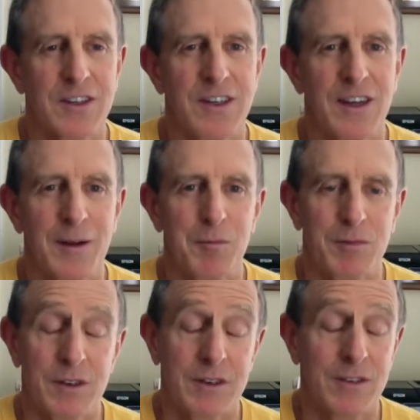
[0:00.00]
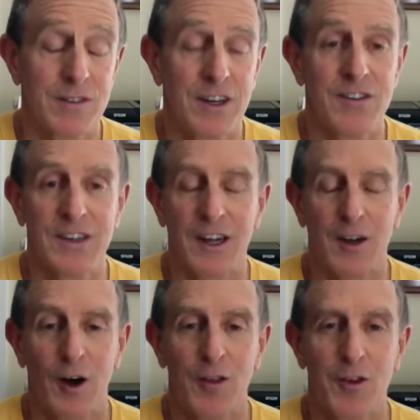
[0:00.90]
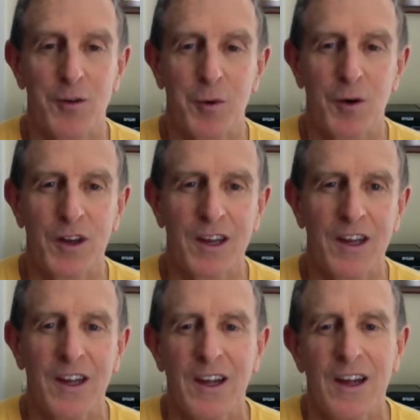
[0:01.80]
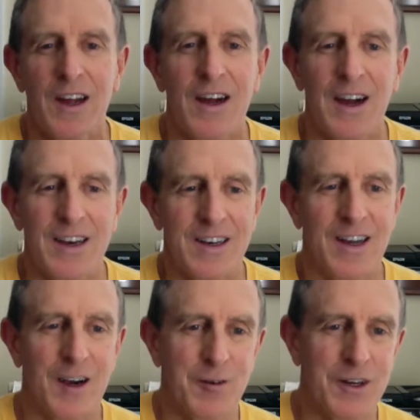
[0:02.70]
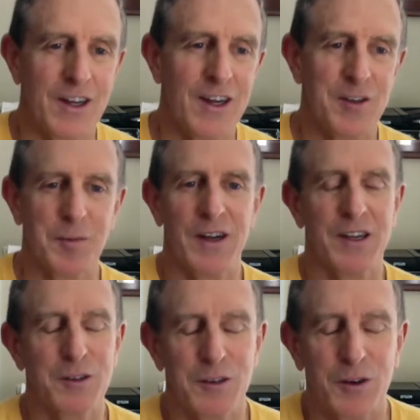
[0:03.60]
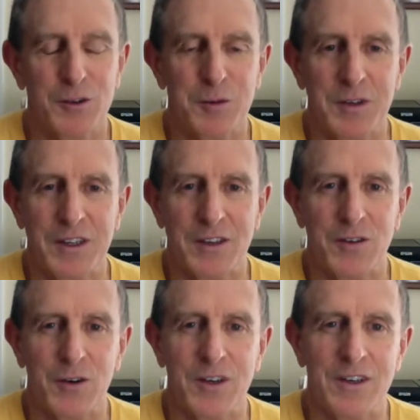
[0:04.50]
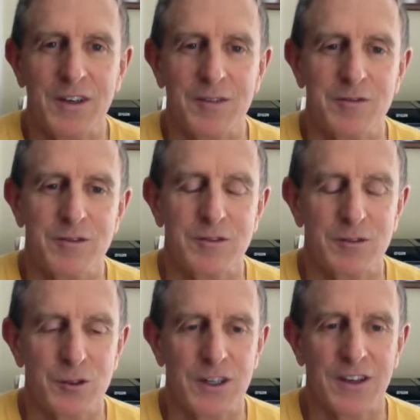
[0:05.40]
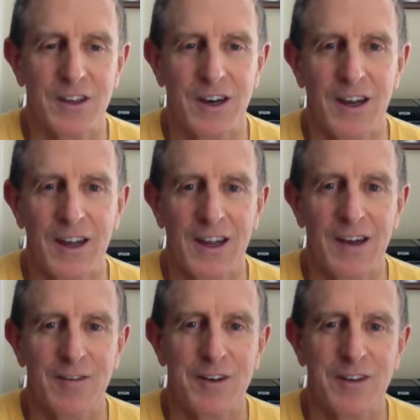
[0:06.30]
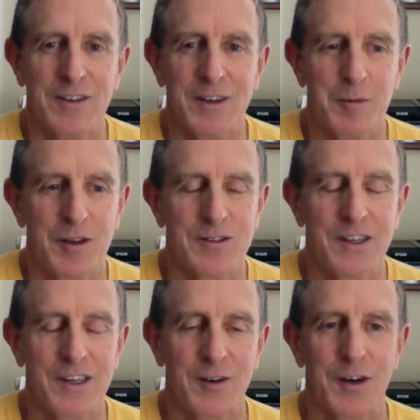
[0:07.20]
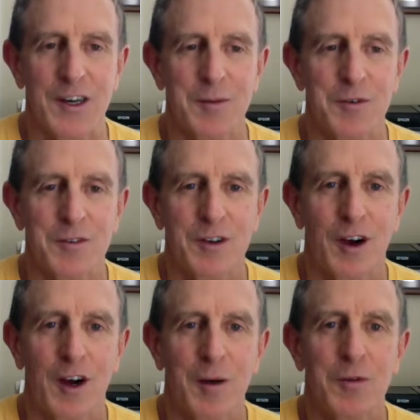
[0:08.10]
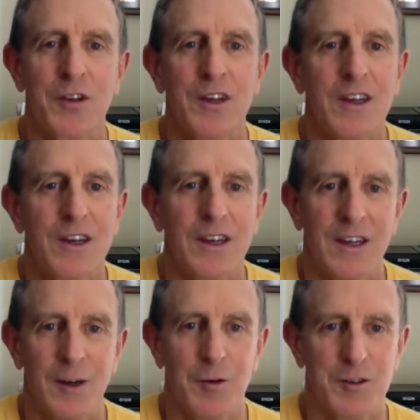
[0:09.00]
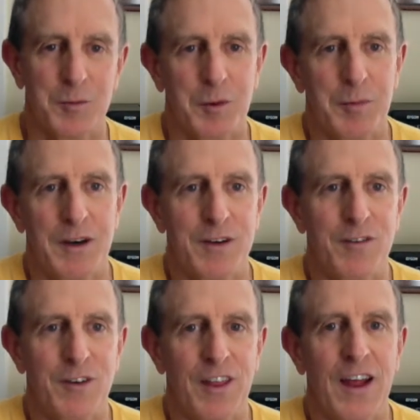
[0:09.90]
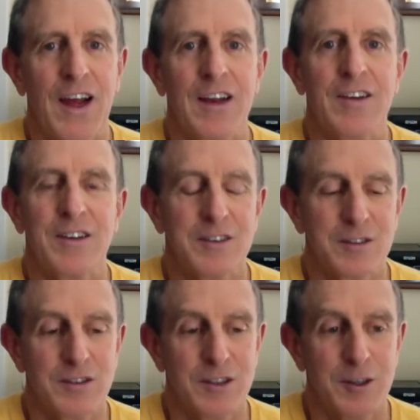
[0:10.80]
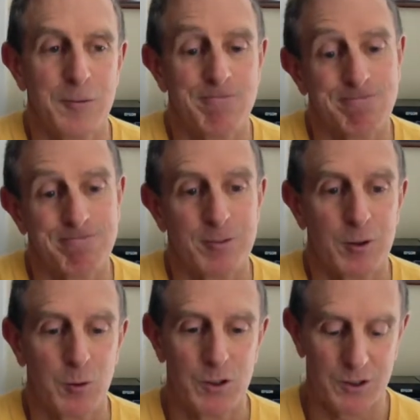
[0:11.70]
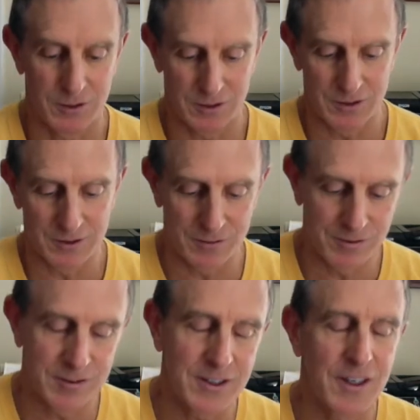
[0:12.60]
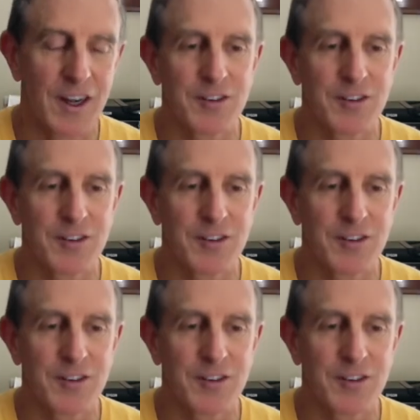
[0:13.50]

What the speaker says: I confess I got caught this morning. I did not realize my glucosamine chondroitin drink that I have had about 10 grams of carbs, and I wasn't prepared for that. So we'll figure out